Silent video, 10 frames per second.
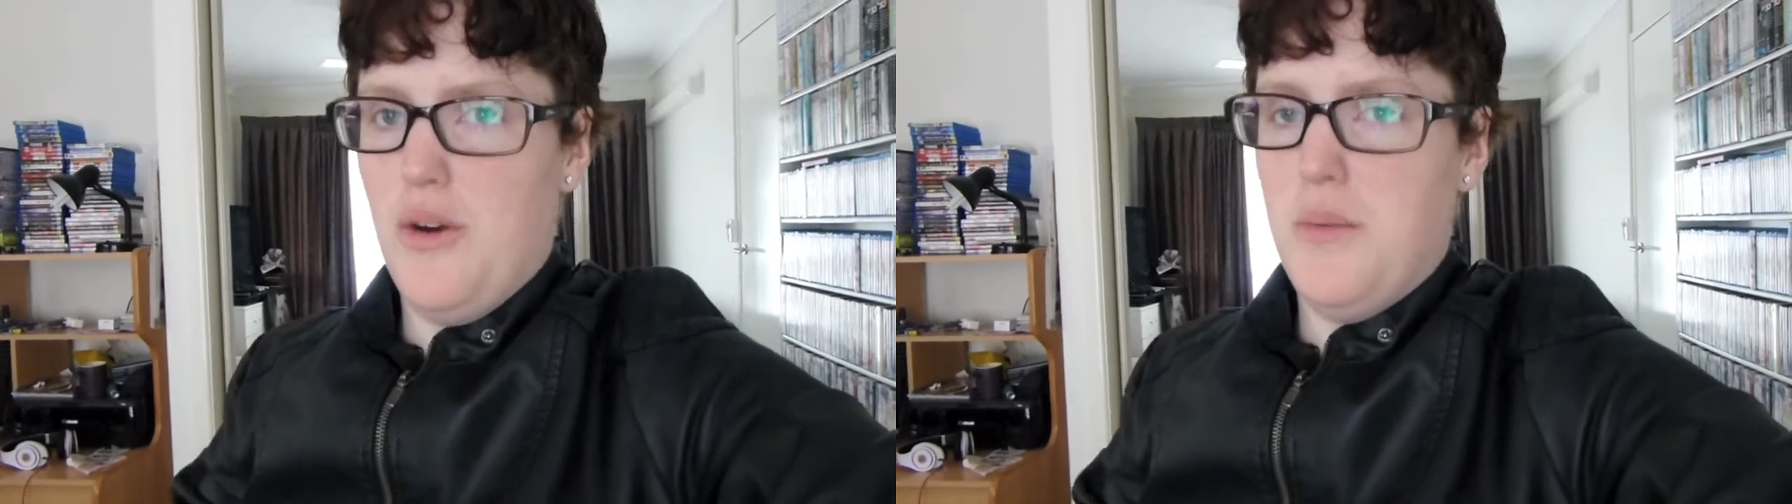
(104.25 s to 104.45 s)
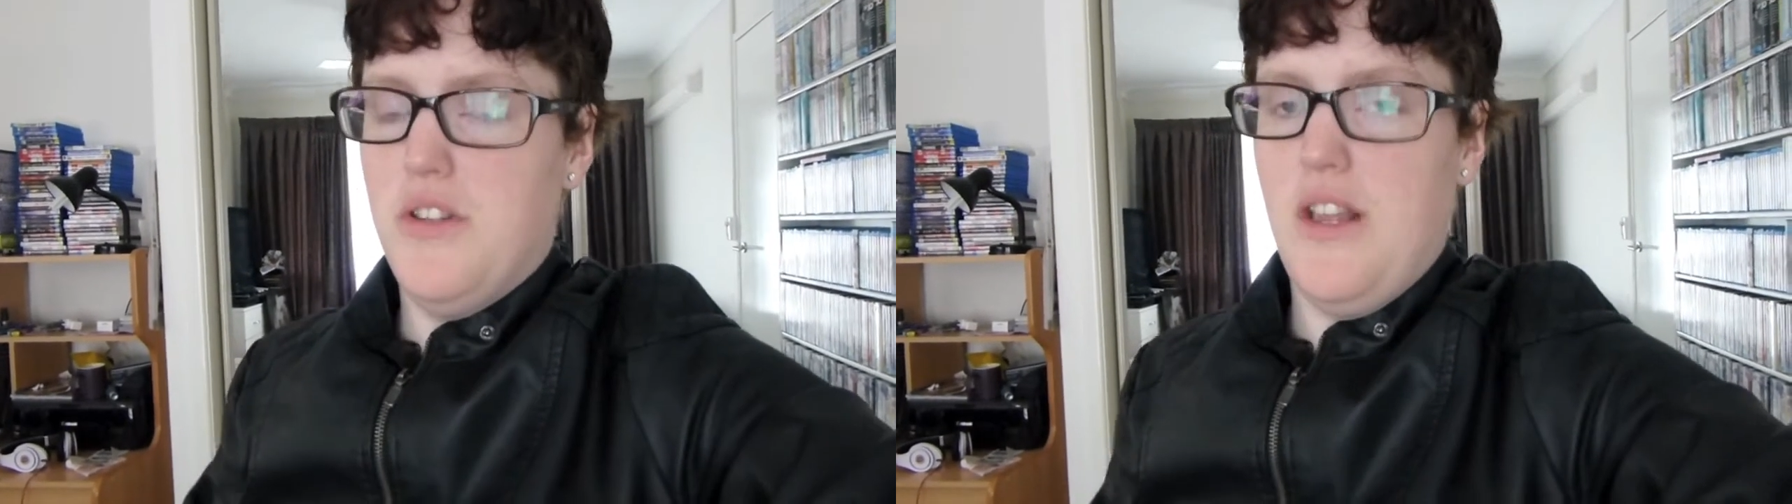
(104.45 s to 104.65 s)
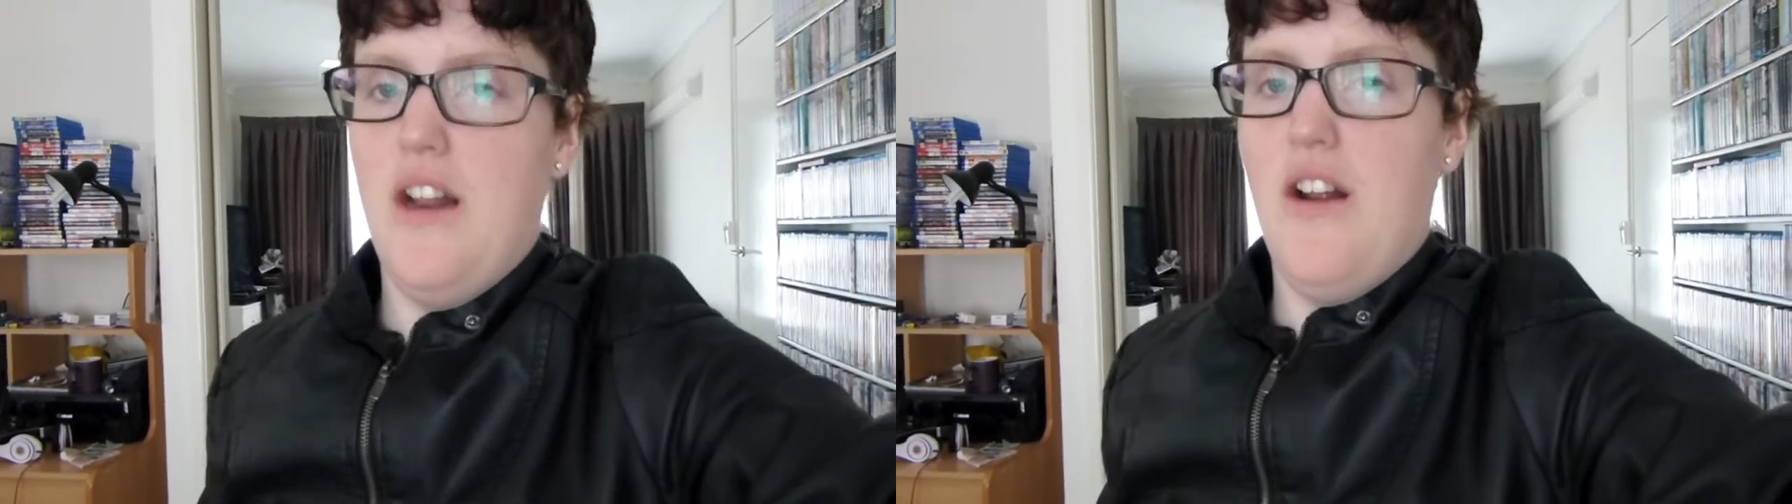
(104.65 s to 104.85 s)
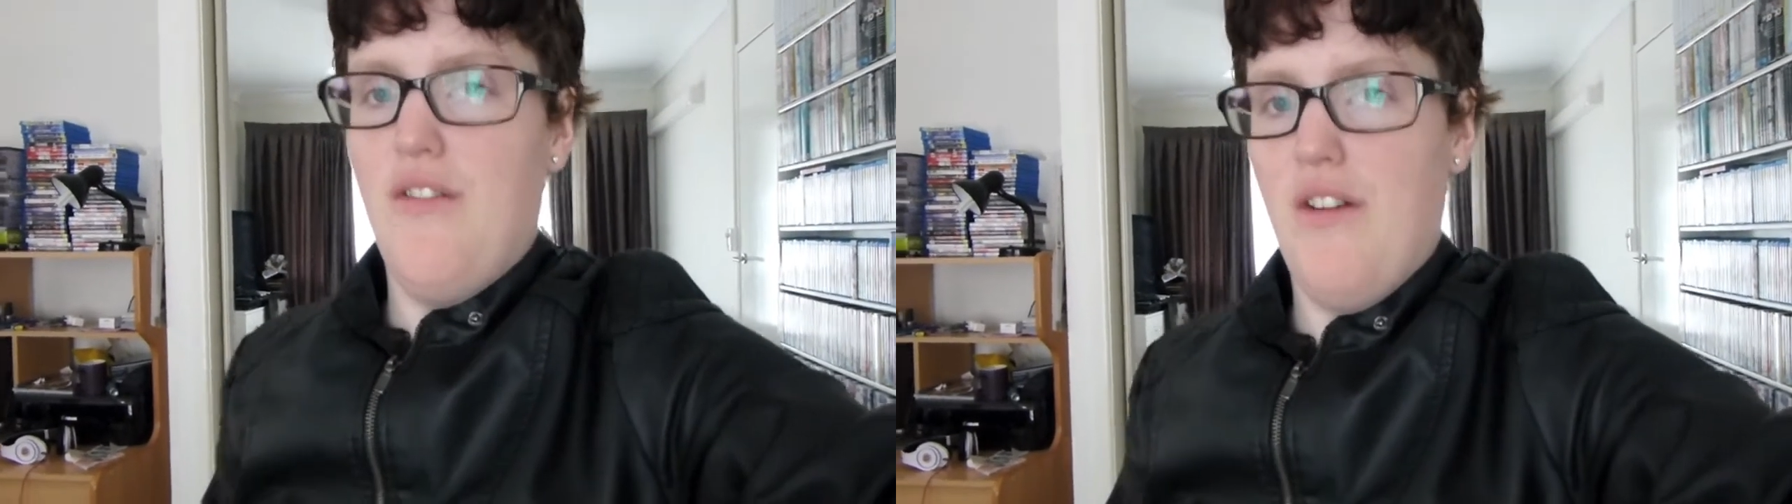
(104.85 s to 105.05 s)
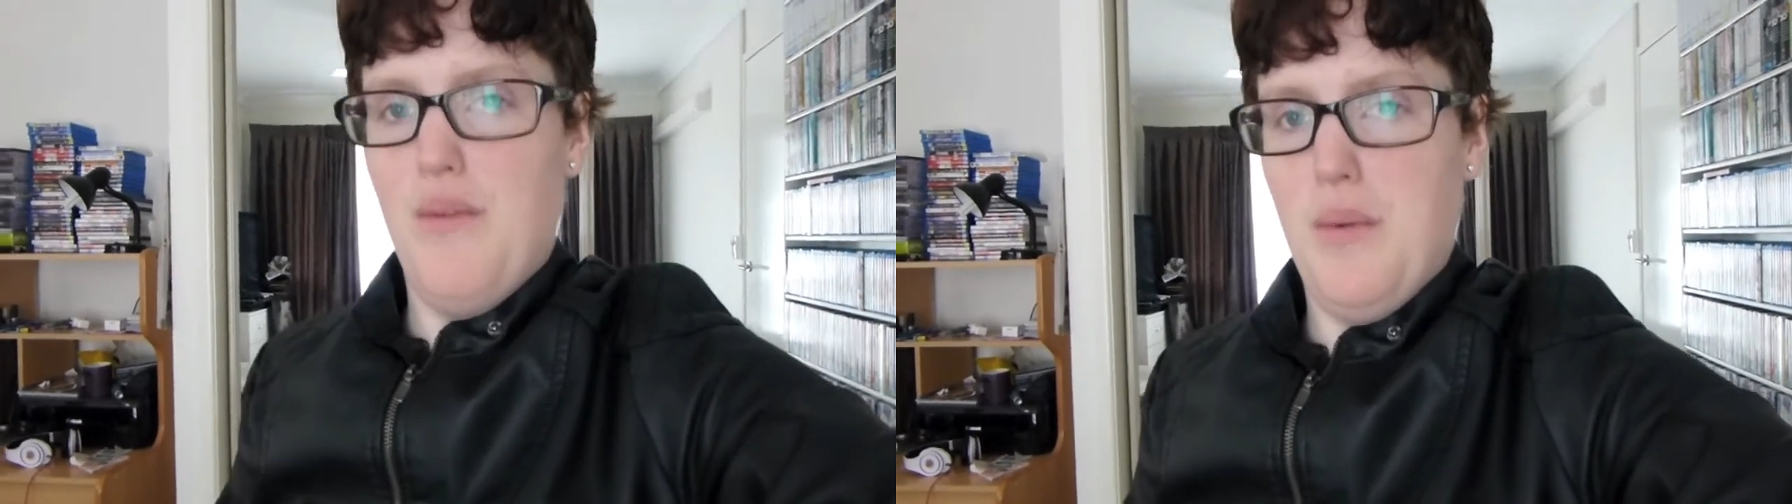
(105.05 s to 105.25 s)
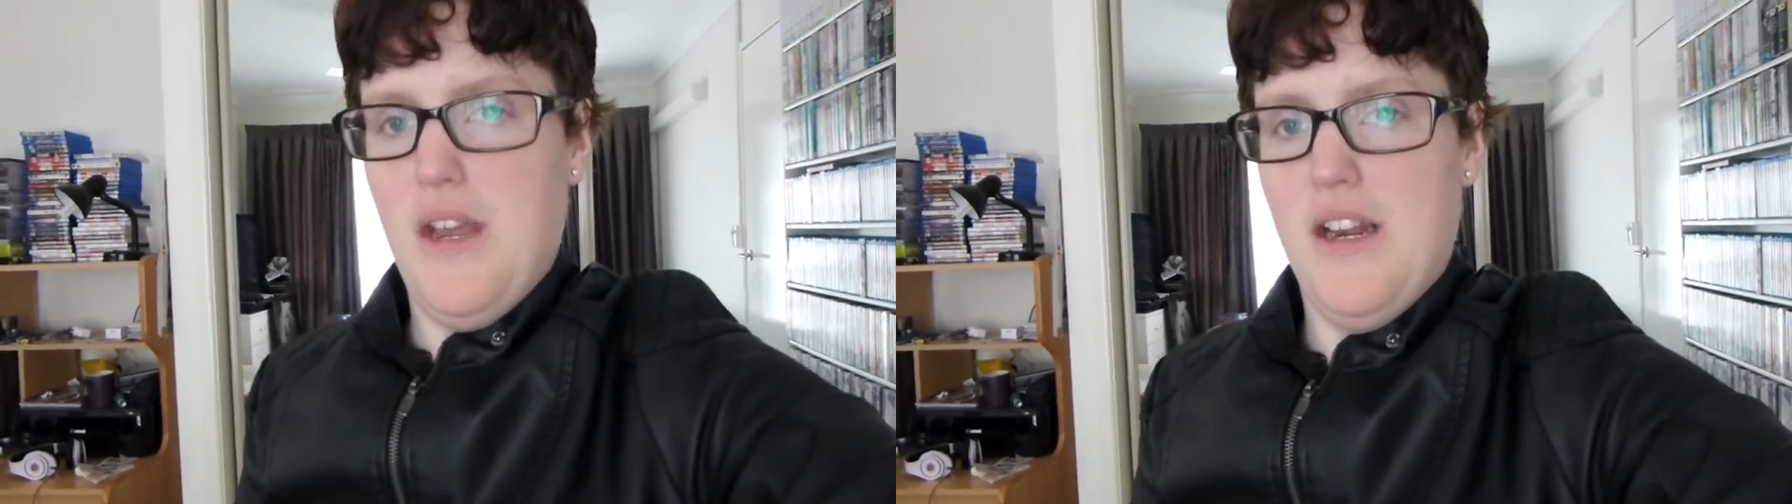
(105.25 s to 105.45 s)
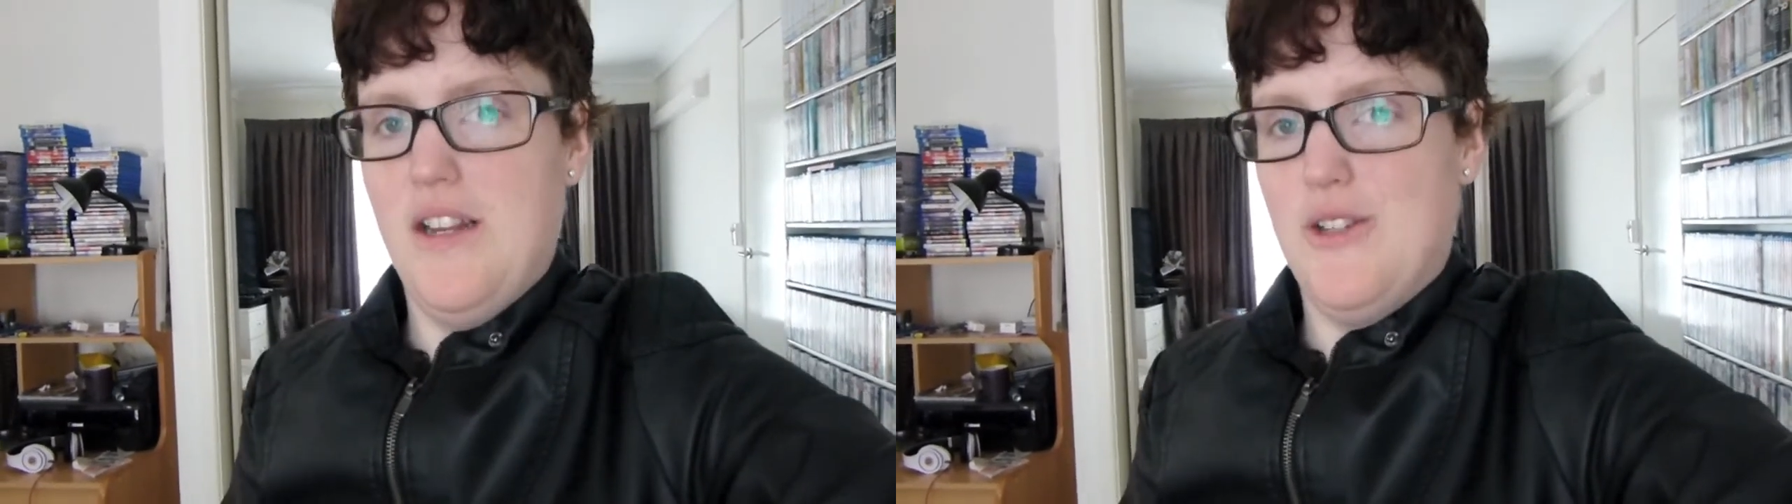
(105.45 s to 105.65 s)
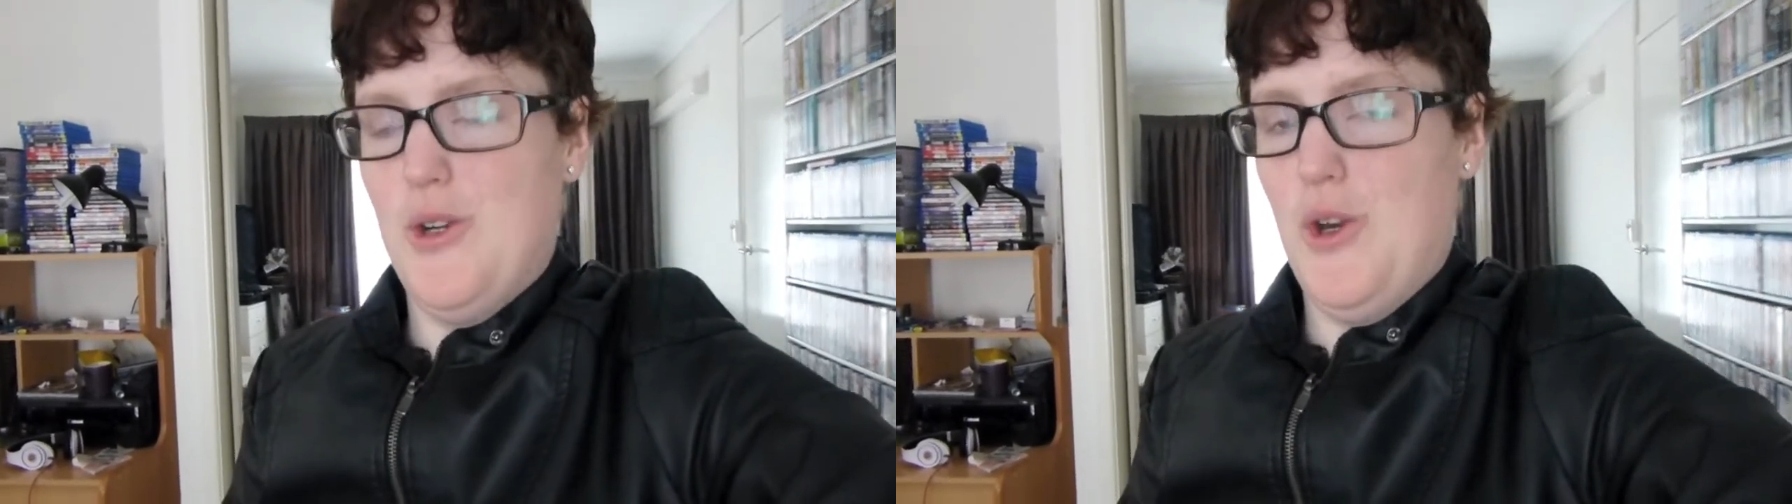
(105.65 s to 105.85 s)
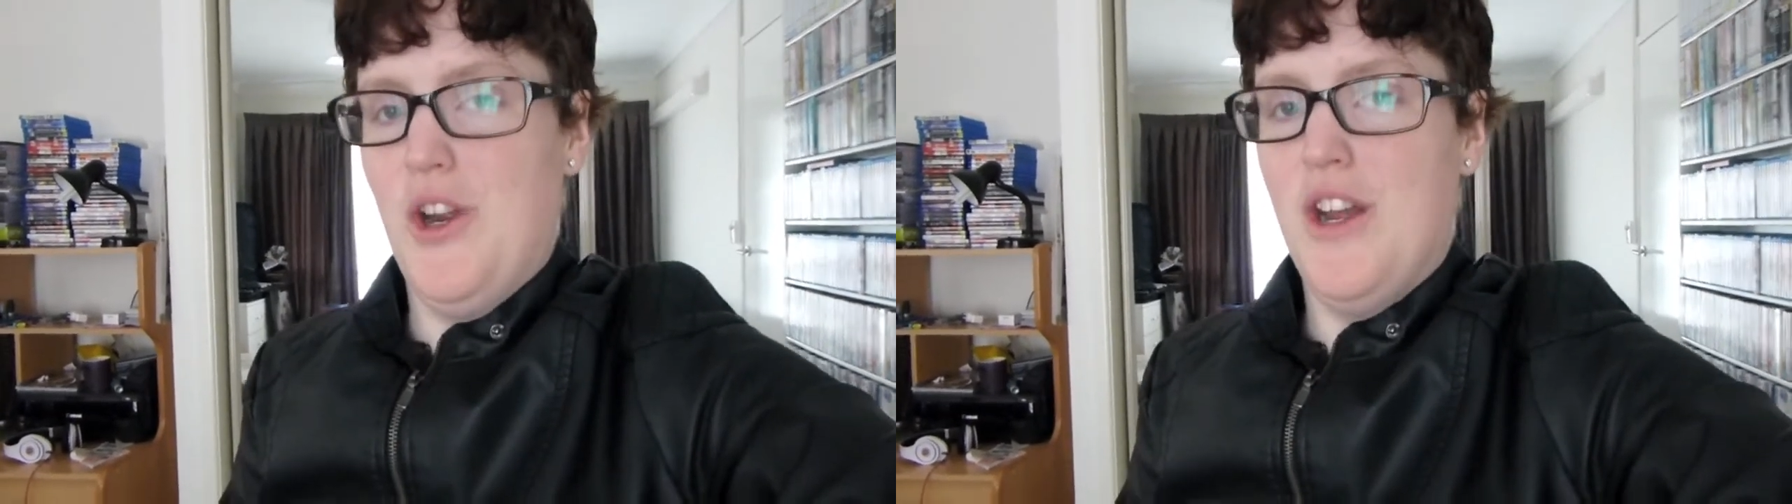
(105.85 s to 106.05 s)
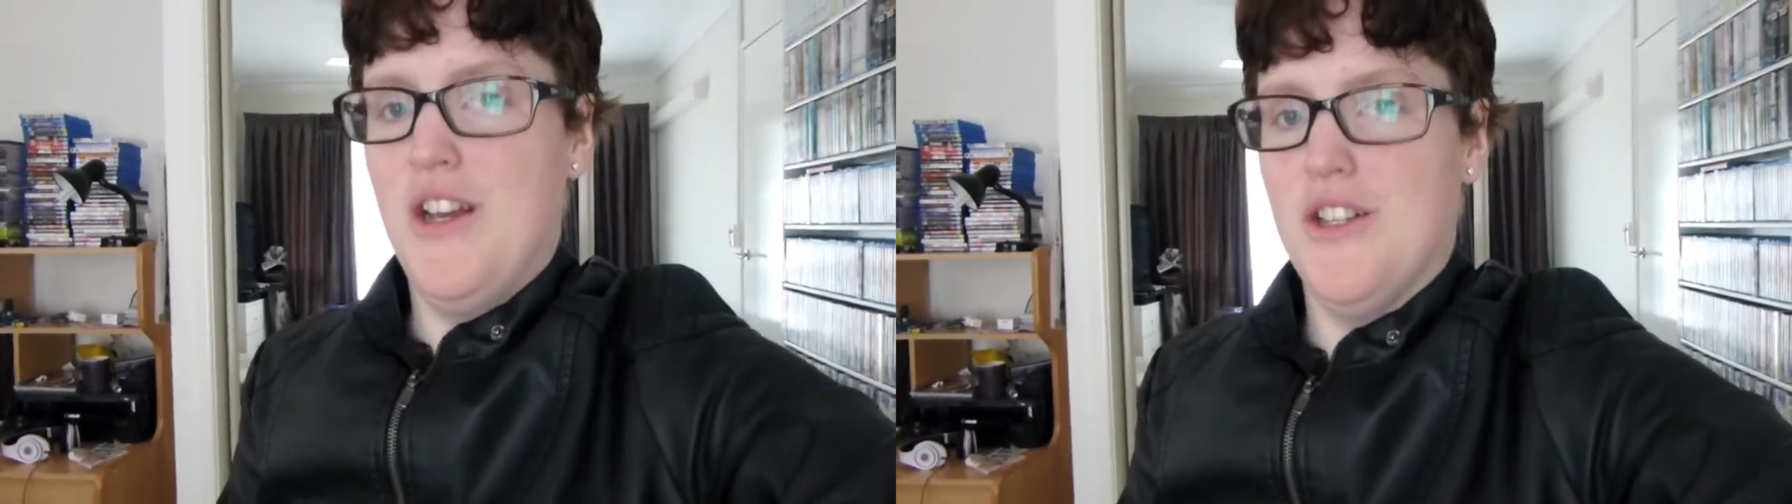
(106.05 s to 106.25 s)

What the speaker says: shops that I've never been into.